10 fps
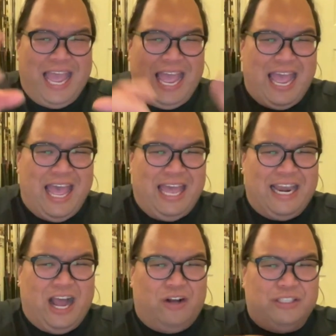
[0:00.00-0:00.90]

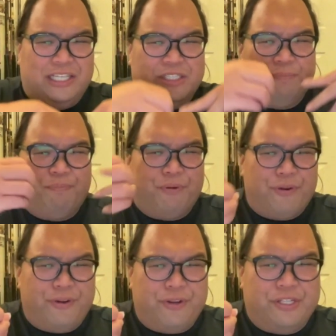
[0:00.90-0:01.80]
and how these
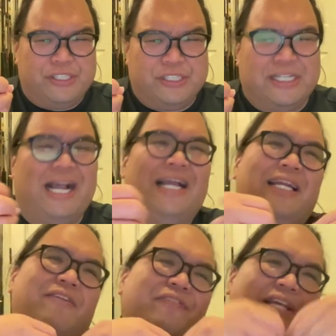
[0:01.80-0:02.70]
birds
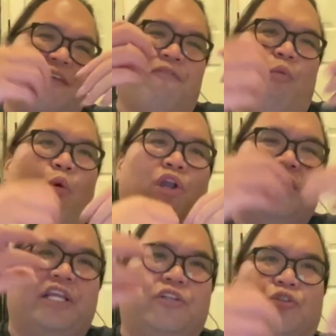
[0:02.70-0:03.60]
kind of give
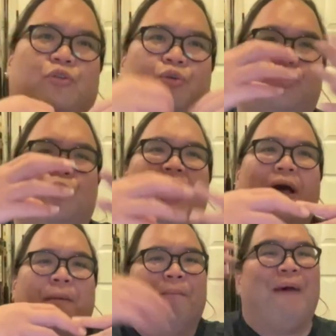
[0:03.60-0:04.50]
warning to
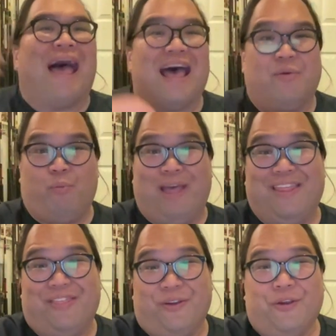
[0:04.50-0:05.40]
bad
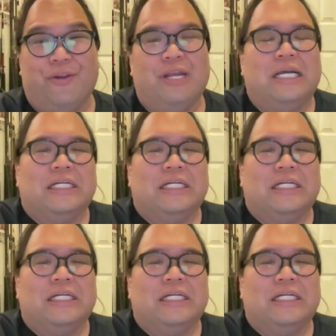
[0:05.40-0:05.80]
weather.